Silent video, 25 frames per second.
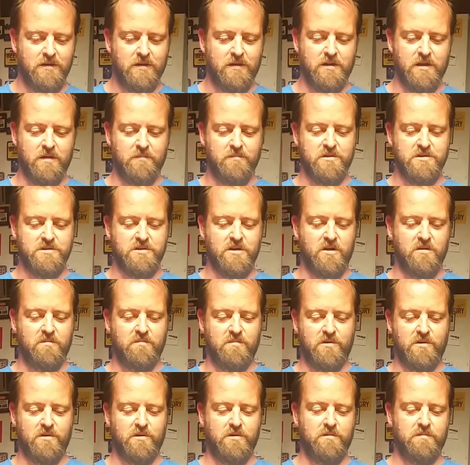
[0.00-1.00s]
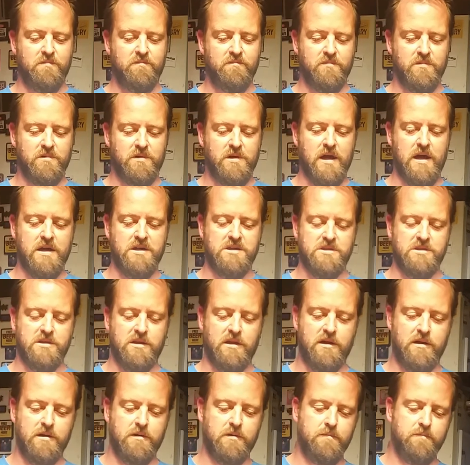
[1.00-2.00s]
Clement's Homebrew, Gas
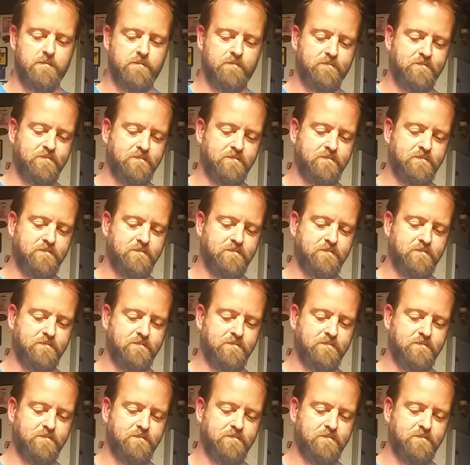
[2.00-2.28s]
Slug,